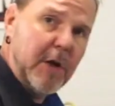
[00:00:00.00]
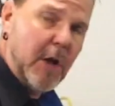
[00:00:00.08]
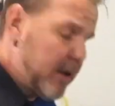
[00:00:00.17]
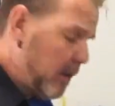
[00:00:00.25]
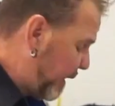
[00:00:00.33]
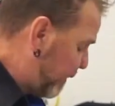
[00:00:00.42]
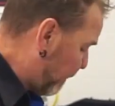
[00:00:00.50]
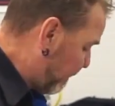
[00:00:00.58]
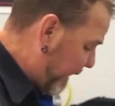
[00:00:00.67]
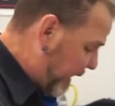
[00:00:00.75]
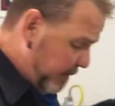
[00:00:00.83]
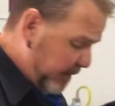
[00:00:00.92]
at Autolite
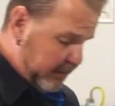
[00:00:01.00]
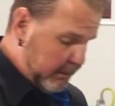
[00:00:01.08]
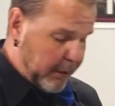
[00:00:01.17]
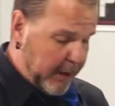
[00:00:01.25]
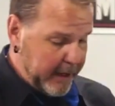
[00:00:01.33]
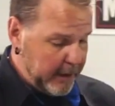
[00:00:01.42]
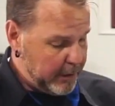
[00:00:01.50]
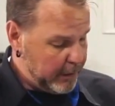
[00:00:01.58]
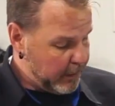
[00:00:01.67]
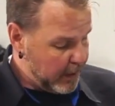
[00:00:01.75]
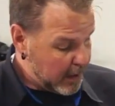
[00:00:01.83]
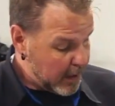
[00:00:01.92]
provided me some brand
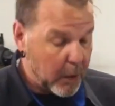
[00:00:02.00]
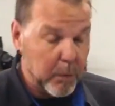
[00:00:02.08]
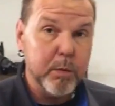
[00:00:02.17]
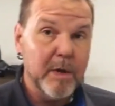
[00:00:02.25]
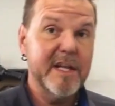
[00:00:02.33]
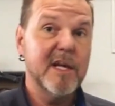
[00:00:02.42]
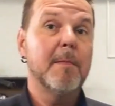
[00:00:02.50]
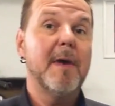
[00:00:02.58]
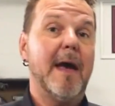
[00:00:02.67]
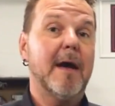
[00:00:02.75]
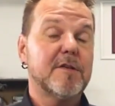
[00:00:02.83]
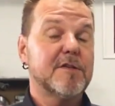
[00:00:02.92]
new Iridium
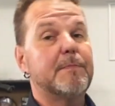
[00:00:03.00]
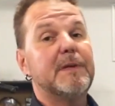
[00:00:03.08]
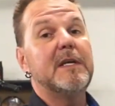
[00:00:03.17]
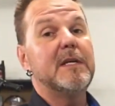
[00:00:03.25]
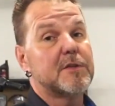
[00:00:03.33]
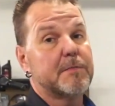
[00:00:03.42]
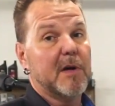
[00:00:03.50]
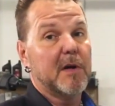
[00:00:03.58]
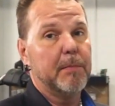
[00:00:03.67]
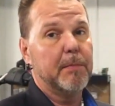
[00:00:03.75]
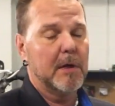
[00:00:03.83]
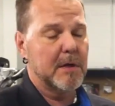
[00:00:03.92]
XP
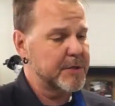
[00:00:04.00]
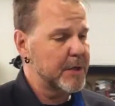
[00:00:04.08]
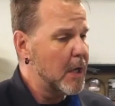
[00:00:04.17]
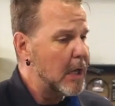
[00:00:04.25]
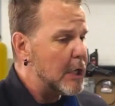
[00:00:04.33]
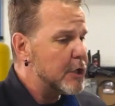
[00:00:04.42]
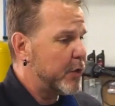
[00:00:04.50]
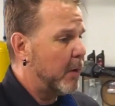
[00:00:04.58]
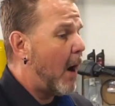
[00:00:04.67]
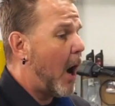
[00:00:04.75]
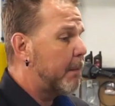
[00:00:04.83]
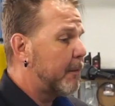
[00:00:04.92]
spark plugs. So I'm
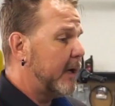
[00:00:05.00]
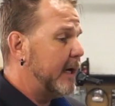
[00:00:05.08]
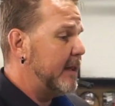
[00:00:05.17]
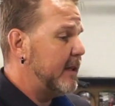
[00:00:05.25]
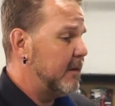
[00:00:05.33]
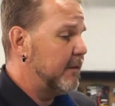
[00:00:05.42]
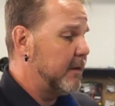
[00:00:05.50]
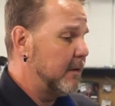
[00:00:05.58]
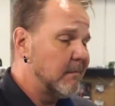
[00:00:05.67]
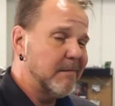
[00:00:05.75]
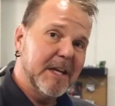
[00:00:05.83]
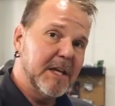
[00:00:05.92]
upgrading
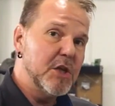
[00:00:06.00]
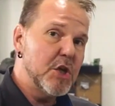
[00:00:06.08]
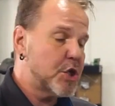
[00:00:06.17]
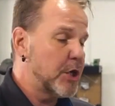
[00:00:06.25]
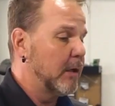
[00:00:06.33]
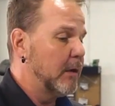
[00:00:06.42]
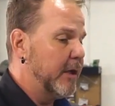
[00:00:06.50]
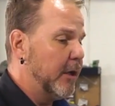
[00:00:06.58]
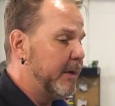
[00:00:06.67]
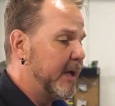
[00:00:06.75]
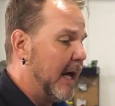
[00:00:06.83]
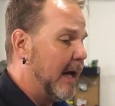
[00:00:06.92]
the ignition a little
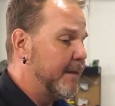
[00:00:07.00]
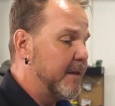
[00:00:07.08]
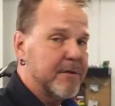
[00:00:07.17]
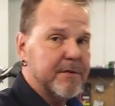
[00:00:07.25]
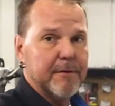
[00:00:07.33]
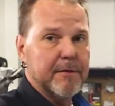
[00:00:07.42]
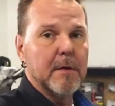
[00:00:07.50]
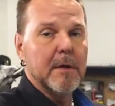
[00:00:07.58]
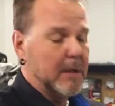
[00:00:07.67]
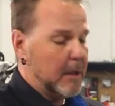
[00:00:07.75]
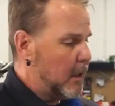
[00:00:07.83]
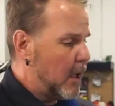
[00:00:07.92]
bit on this
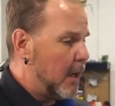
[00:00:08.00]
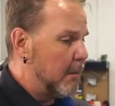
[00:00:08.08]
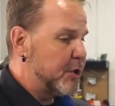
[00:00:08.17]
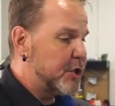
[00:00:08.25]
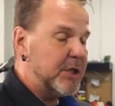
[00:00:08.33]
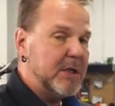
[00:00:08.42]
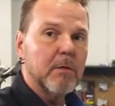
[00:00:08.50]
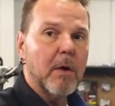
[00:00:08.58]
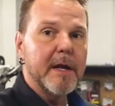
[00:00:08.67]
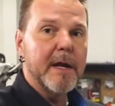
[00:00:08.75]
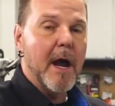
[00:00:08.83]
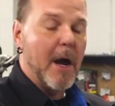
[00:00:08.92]
machine
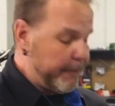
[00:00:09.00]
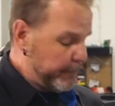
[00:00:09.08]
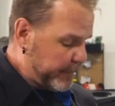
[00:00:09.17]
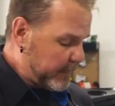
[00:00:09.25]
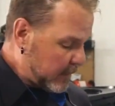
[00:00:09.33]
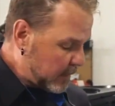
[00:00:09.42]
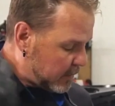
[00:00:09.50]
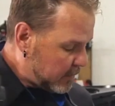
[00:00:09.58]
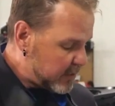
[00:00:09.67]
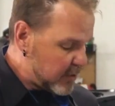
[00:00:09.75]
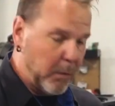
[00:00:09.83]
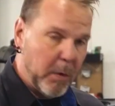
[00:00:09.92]
right now.
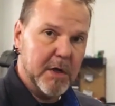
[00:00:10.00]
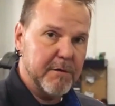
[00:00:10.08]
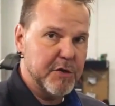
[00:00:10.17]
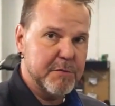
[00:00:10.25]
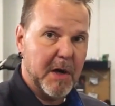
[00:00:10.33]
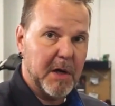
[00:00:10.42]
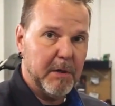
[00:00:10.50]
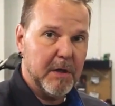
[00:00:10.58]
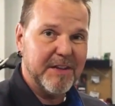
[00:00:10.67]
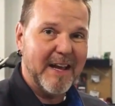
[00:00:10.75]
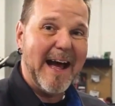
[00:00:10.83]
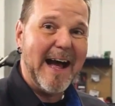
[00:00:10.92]
These are wonderful spark
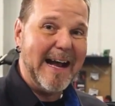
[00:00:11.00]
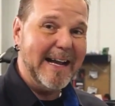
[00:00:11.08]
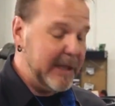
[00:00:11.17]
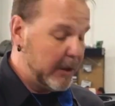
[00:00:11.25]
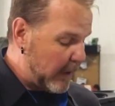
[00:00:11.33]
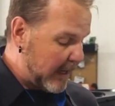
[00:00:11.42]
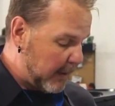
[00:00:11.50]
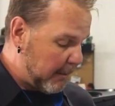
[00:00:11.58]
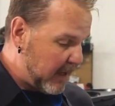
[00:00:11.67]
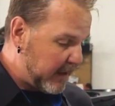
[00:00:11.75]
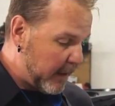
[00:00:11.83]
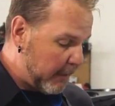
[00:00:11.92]
plugs. I highly
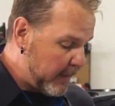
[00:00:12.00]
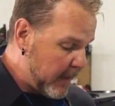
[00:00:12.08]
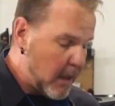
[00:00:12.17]
recommend them.